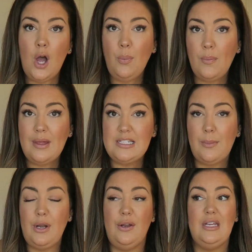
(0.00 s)
I'll pop that
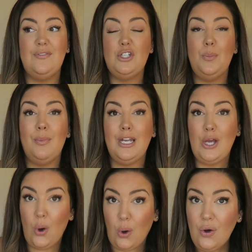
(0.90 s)
down below and it gives you
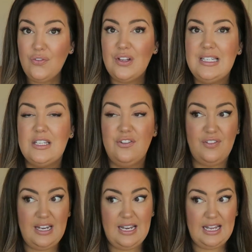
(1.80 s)
money off, and it's an
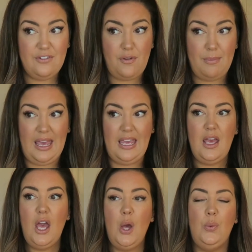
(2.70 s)
affiliate link for
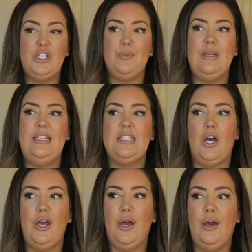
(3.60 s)
me, which means
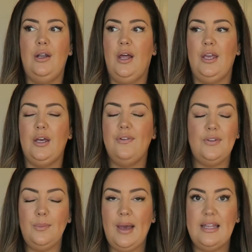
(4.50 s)
I earn like a
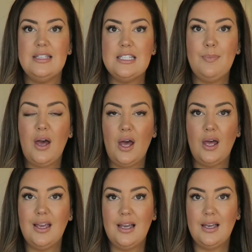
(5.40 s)
few pence
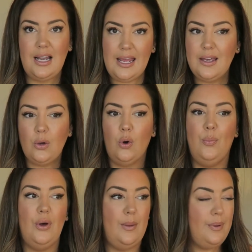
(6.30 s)
per click
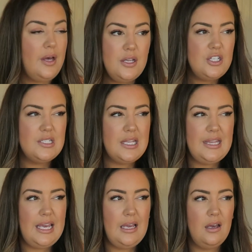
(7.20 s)
or per purchase, I
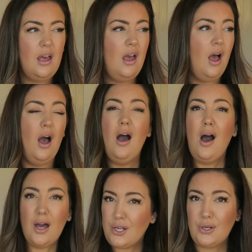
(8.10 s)
think.
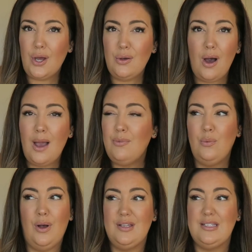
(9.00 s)
I don't know, I'm
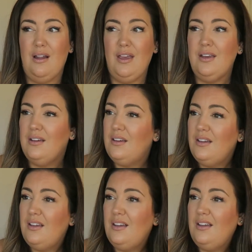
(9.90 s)
the worst, like,
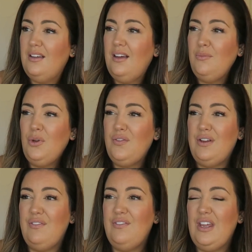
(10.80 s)
I'm not
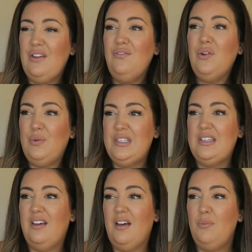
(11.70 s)
even an
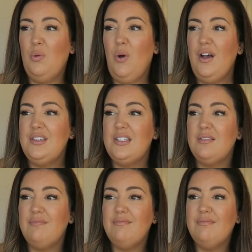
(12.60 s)
influencer. I'm the
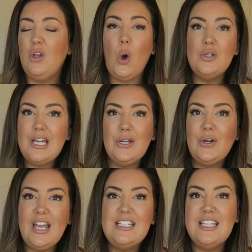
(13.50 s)
worst content
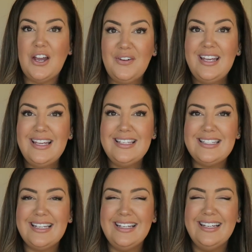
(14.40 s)
creator there is.